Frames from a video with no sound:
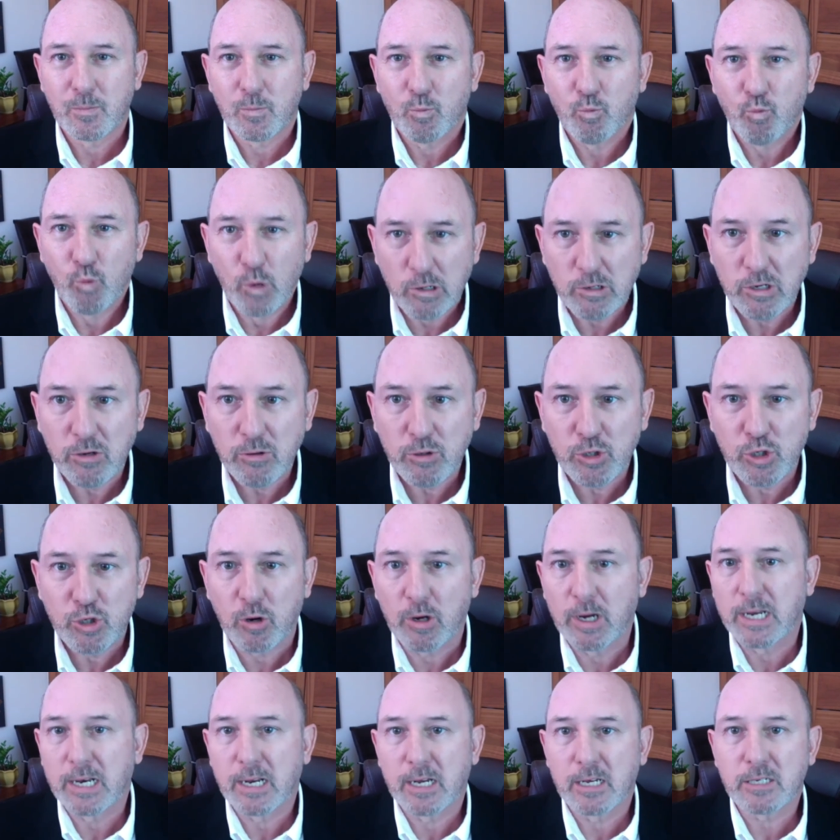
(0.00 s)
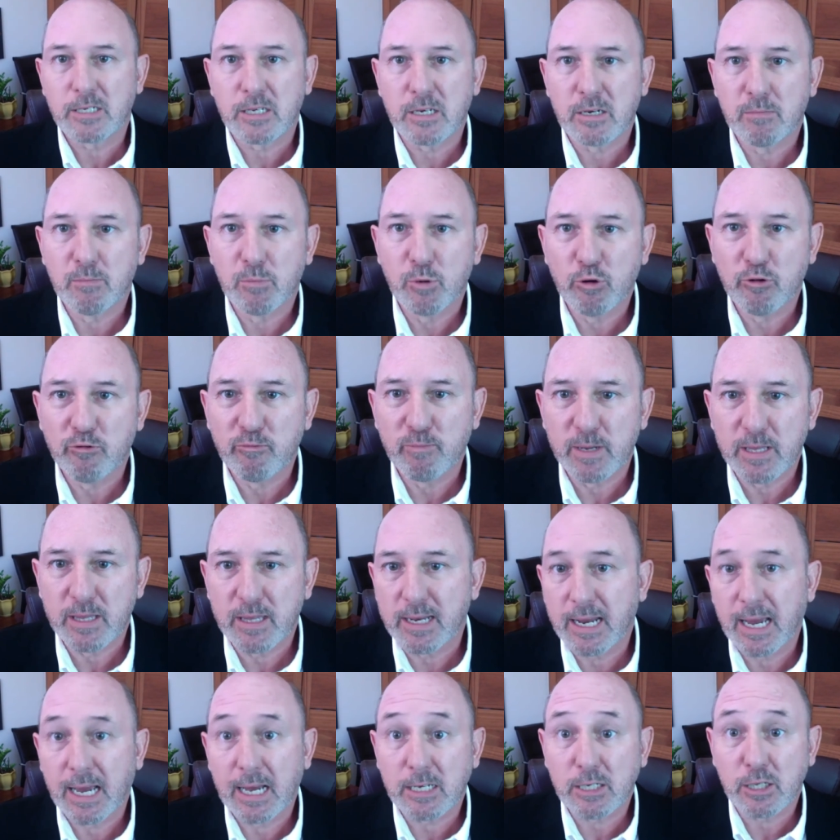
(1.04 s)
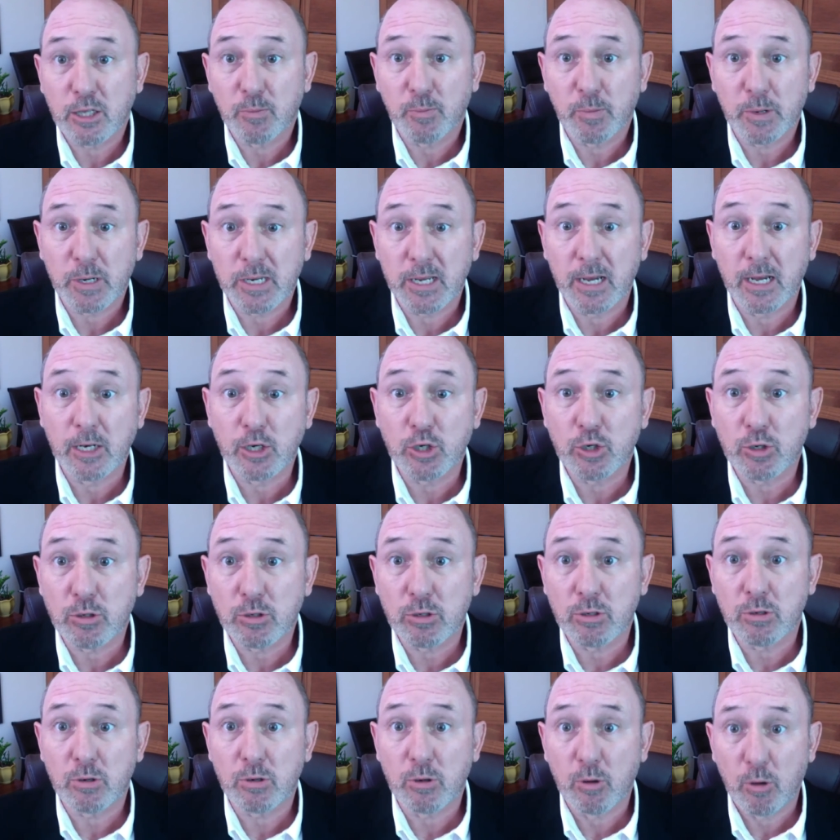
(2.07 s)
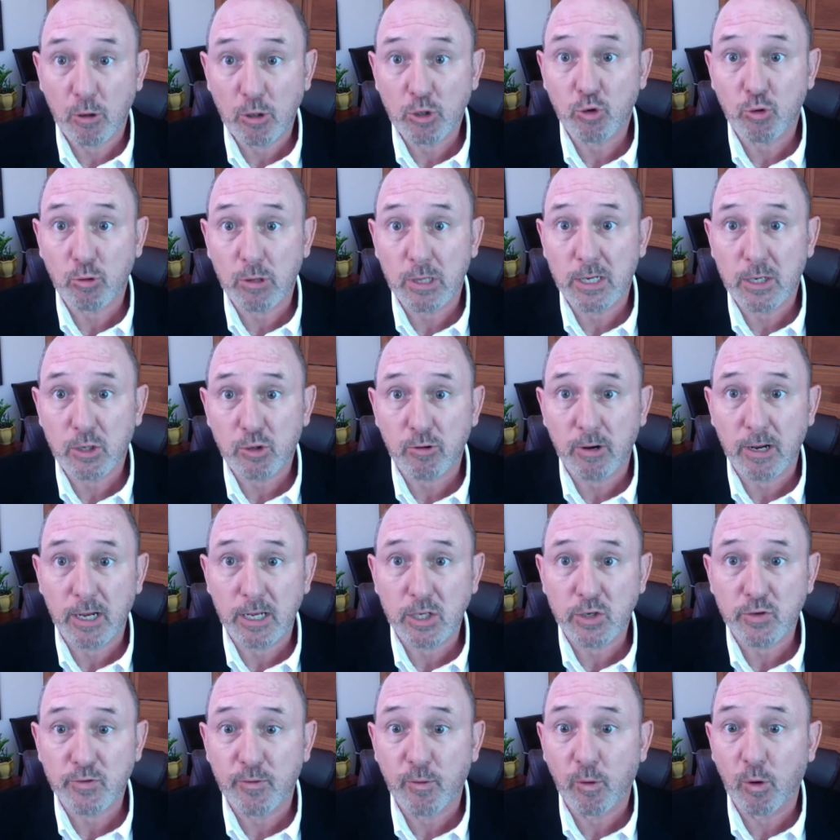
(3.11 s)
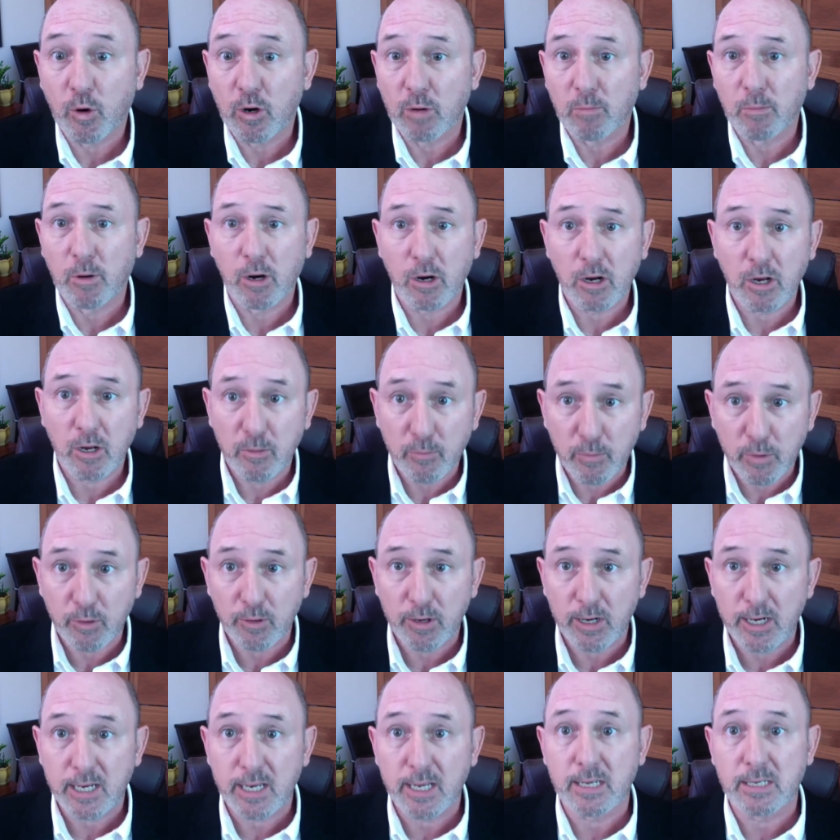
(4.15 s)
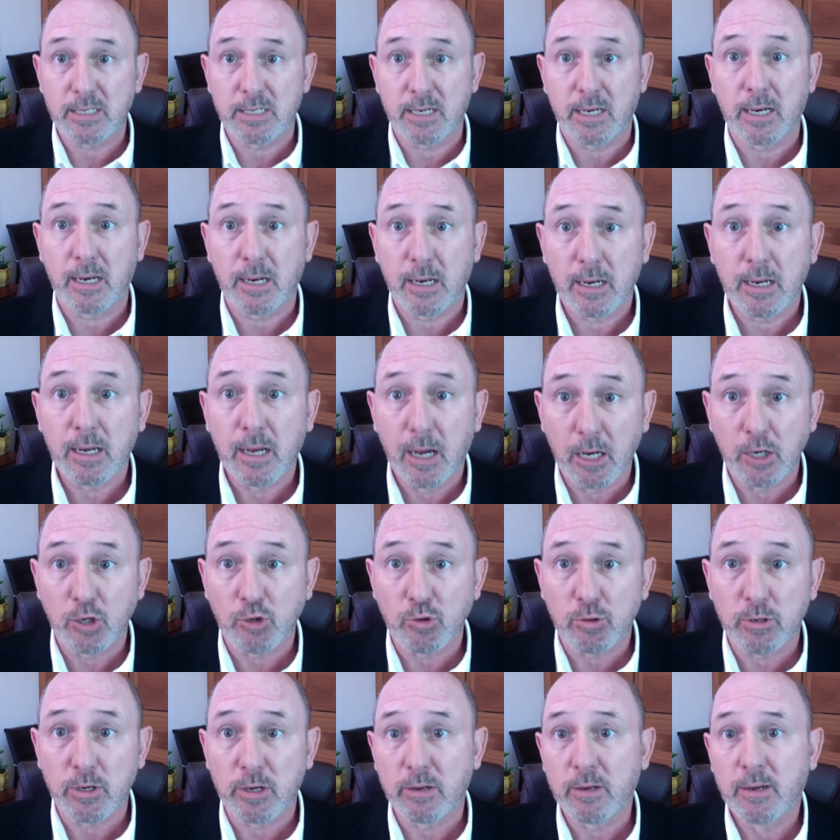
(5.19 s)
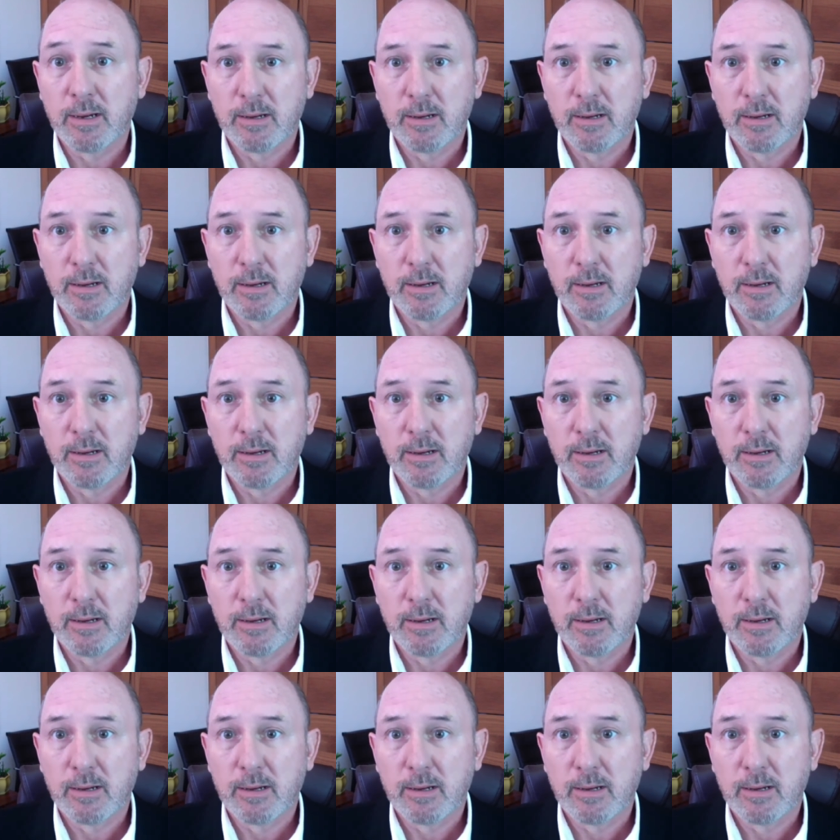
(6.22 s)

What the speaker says: Will you join us in a movement that has the potential to culturally transform our communities and country